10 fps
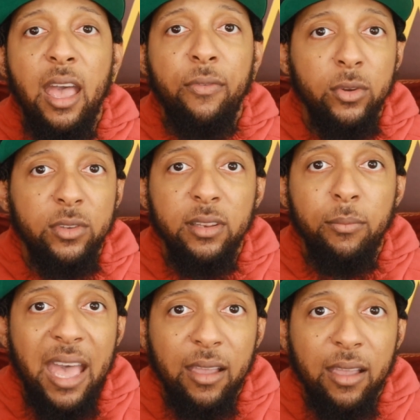efforts in the
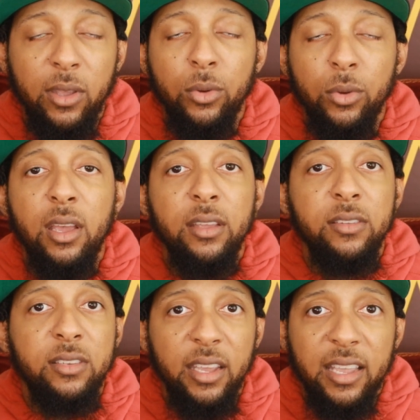backfield
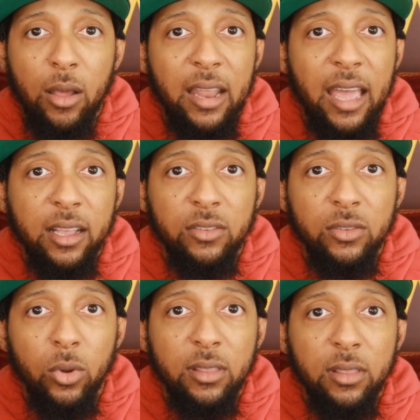stick out like a
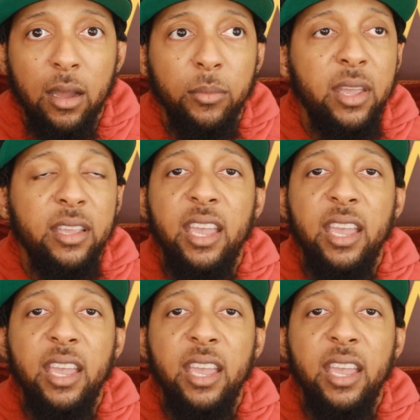sore thumb.